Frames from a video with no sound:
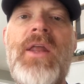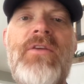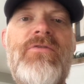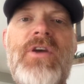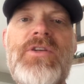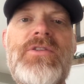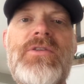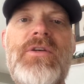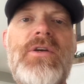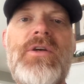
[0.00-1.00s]
any
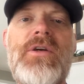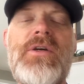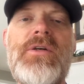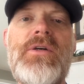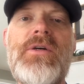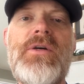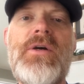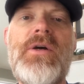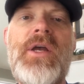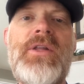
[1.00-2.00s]
fish
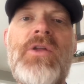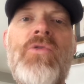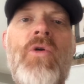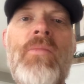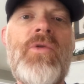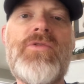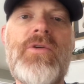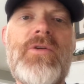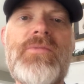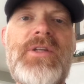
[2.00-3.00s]
in the normal
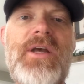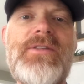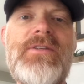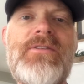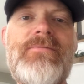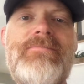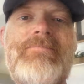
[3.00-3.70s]
circumstances.